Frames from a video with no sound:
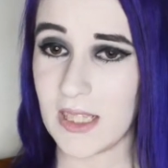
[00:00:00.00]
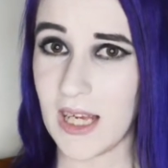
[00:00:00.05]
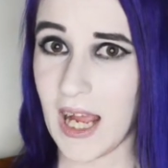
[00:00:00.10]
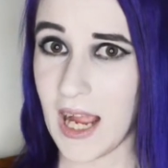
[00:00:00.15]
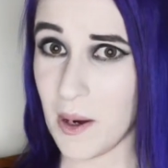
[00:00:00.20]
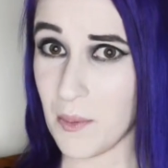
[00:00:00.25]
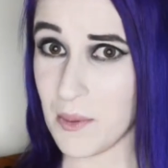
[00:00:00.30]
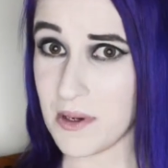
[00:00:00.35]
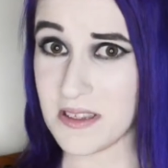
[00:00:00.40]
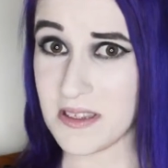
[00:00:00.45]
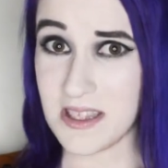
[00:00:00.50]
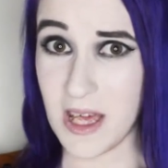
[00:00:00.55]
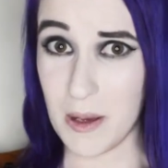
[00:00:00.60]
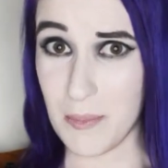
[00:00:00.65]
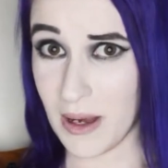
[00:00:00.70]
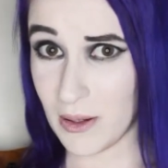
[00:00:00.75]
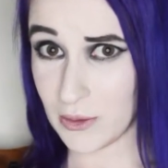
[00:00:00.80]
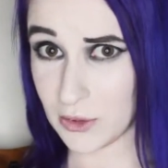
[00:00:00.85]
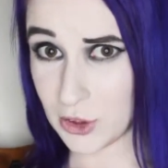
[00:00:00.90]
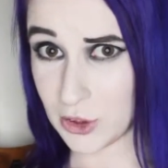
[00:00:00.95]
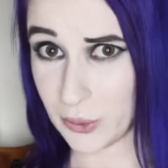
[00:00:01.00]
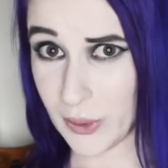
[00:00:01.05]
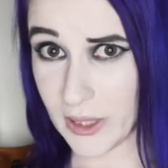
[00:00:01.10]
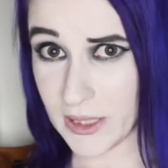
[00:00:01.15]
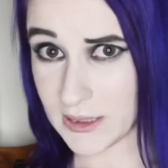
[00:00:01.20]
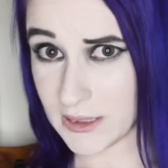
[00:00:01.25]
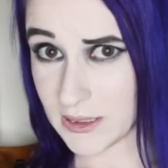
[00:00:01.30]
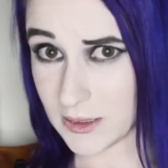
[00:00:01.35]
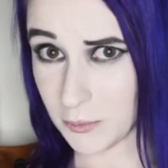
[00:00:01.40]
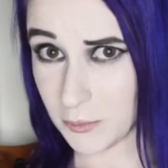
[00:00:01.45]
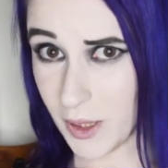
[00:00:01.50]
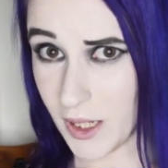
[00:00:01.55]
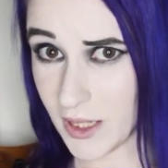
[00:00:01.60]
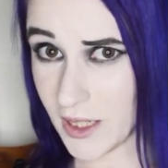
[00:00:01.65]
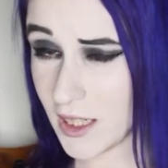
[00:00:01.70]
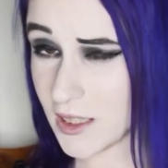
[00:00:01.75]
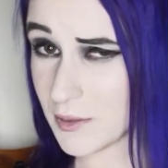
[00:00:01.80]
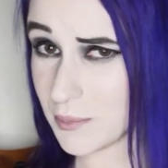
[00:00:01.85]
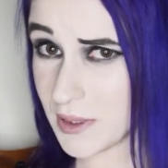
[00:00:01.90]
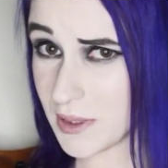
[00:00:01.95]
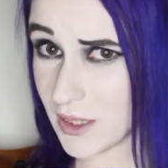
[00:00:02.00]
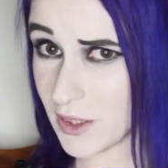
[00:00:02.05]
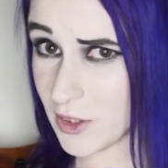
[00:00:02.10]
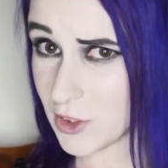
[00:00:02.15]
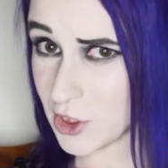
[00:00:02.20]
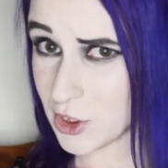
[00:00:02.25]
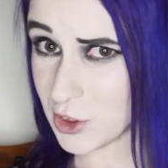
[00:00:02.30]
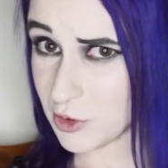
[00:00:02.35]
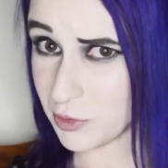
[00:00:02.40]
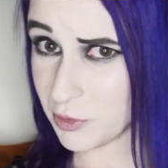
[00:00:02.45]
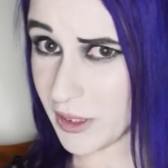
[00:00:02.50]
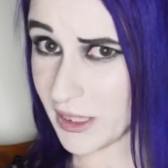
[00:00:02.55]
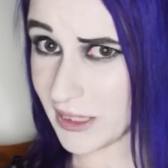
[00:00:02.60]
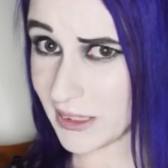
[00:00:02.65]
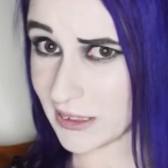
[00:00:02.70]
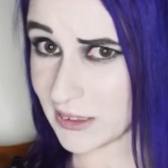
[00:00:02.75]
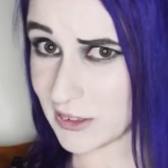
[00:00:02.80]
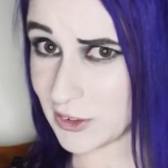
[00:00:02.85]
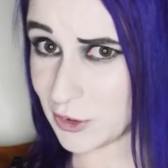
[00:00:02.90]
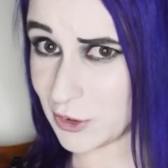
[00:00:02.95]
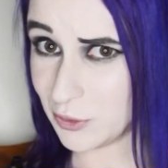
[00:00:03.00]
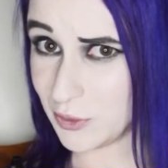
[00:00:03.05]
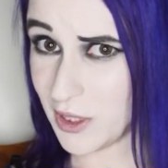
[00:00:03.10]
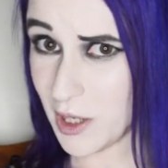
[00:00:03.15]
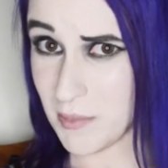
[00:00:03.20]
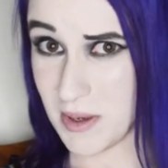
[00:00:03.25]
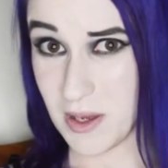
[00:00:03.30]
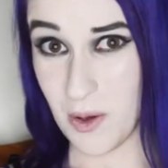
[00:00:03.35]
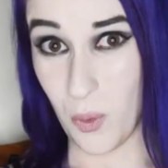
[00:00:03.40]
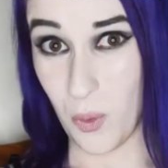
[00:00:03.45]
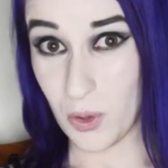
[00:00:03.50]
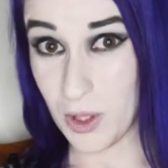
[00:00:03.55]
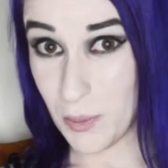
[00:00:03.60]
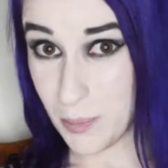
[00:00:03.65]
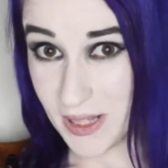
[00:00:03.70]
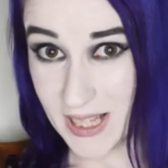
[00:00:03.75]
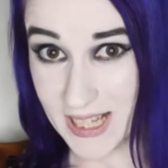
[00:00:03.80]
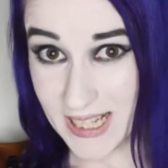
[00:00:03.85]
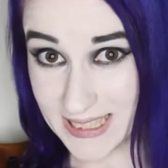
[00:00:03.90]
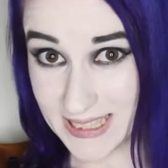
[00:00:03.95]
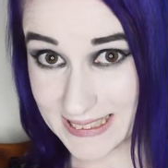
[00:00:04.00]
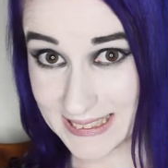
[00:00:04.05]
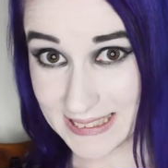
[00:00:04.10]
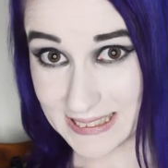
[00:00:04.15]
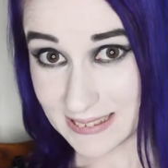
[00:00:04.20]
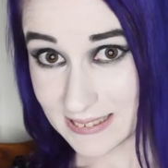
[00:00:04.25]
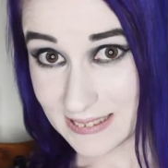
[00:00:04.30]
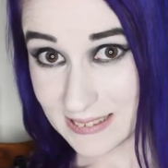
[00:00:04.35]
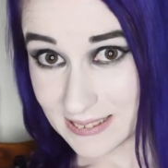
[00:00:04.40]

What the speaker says: I was about to ask my cosmetologist friend to get me Olaplex